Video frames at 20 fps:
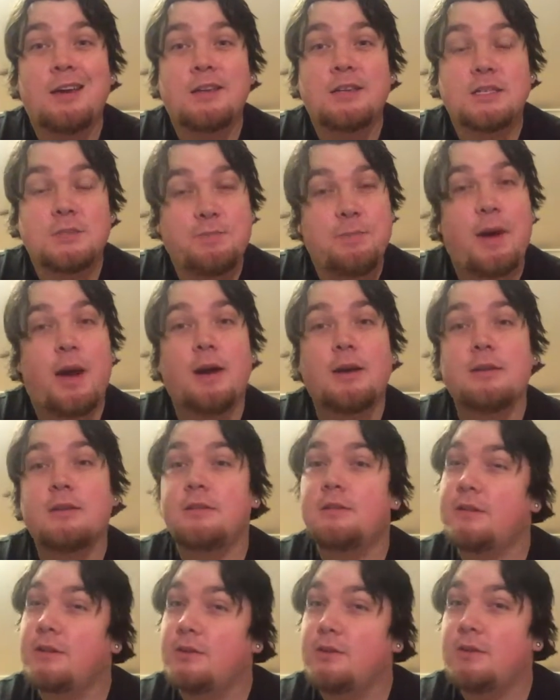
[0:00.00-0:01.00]
sparked
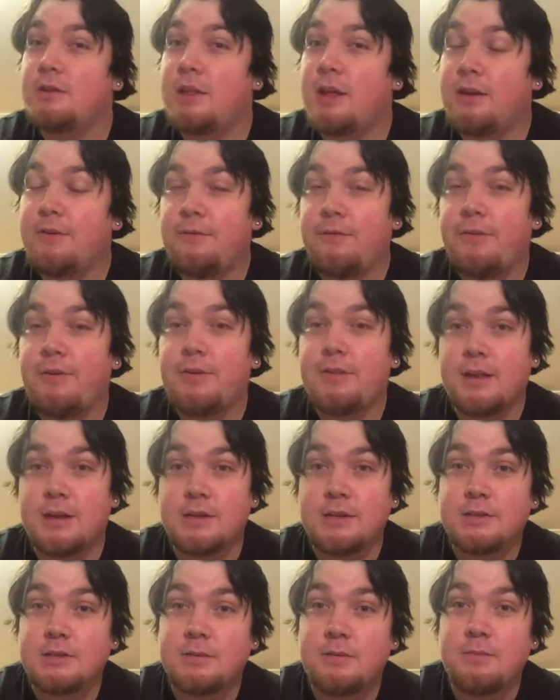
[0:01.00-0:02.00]
the new love that
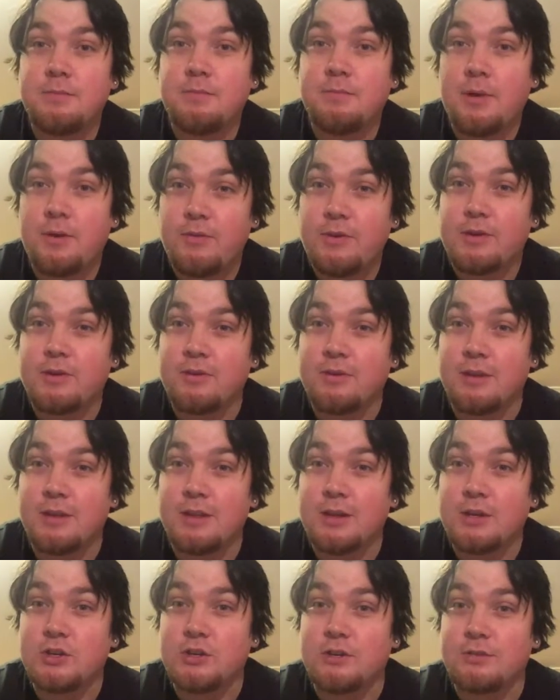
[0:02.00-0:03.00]
is my record
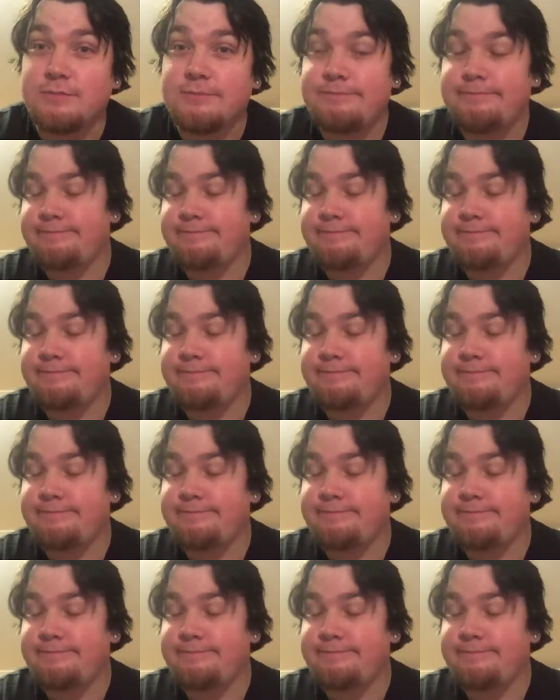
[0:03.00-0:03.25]
collection.